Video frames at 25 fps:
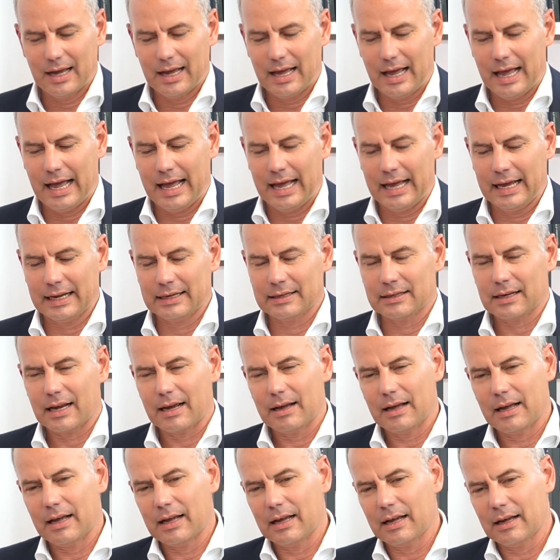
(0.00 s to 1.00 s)
And
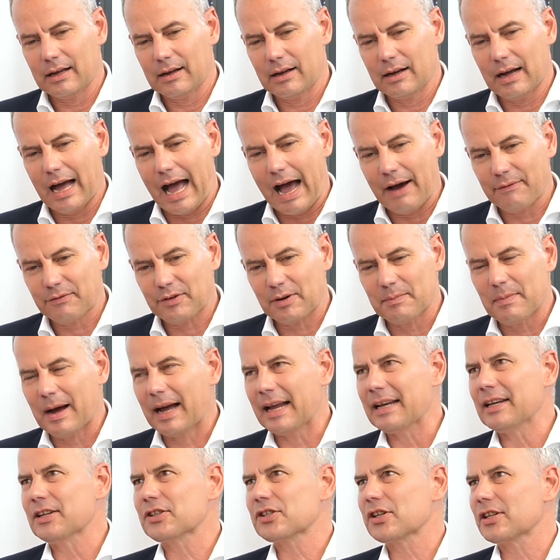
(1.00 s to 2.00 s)
uh, after my
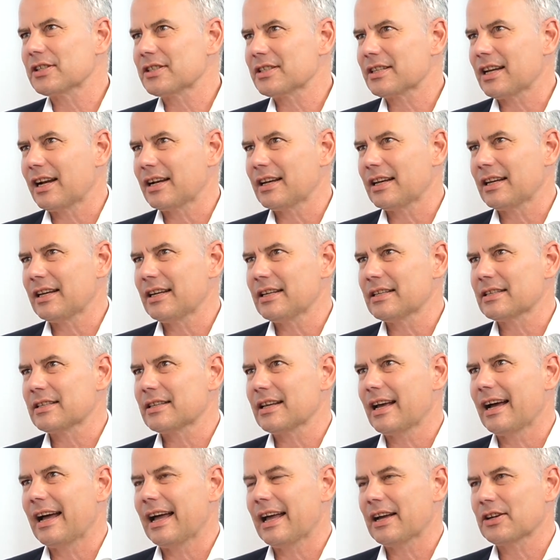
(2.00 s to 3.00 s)
initial studies,
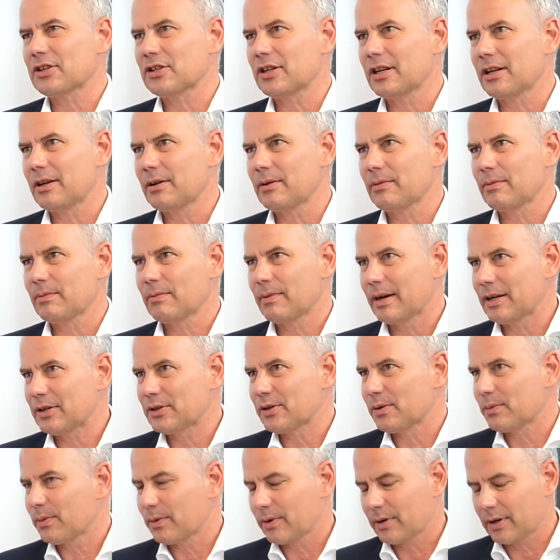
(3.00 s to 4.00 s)
I actually went
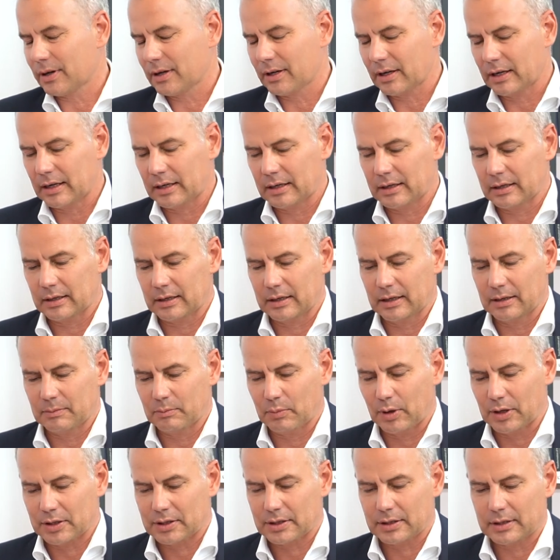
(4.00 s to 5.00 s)
to work in, in
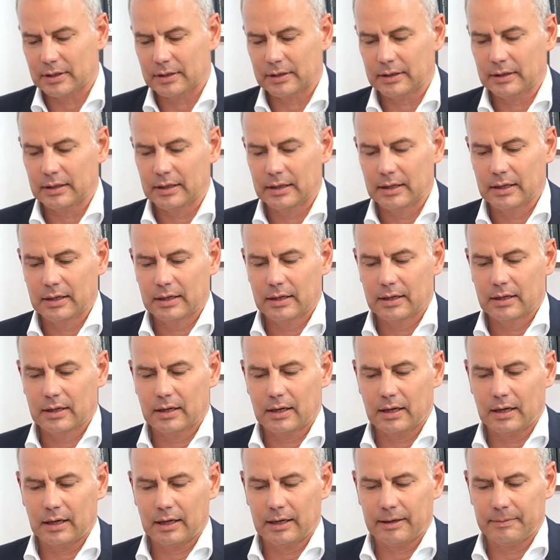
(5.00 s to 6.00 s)
Boston,
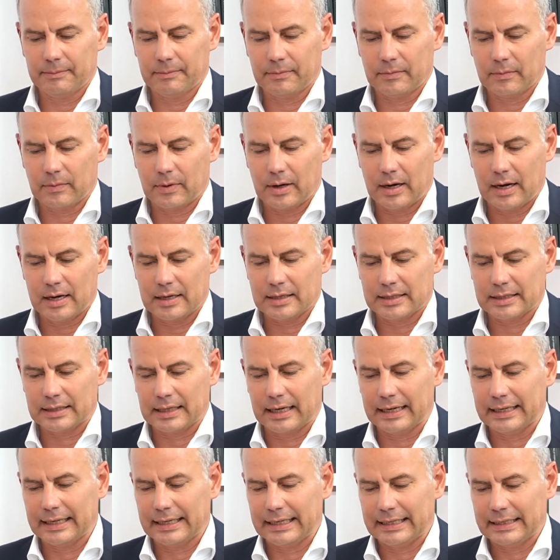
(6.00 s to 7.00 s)
um, where I had
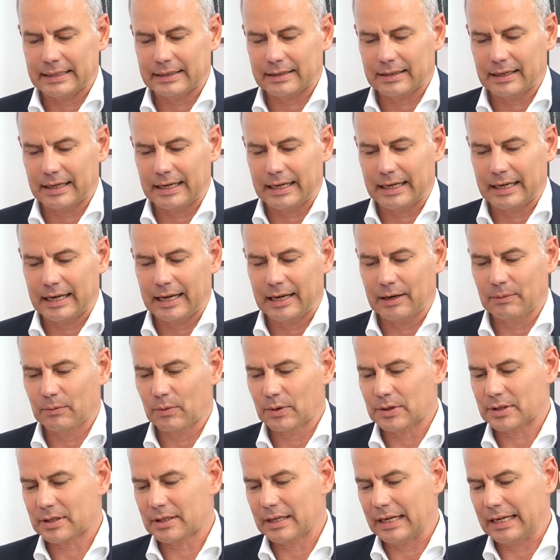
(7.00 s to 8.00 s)
studied uh, and
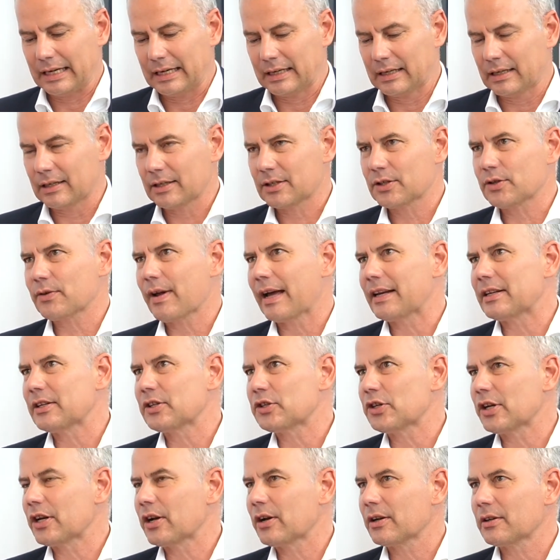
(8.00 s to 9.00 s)
was in
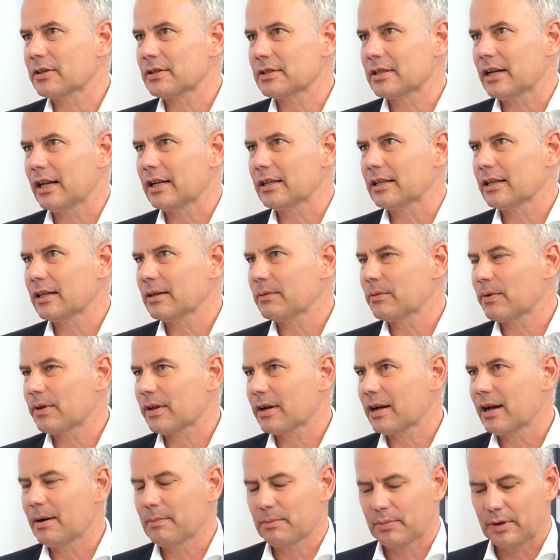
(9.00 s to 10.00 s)
strategy consulting with a
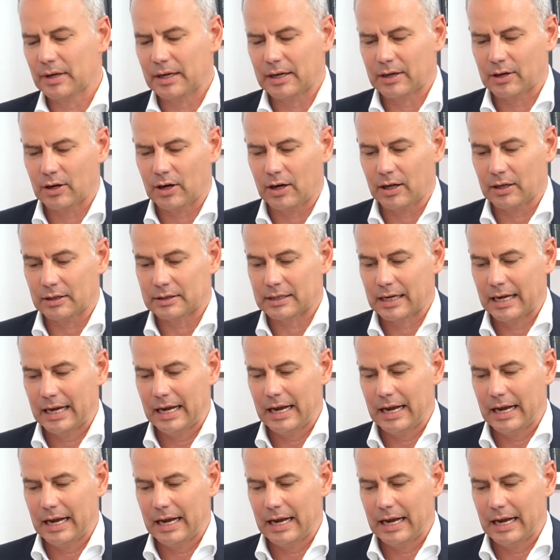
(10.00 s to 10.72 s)
company called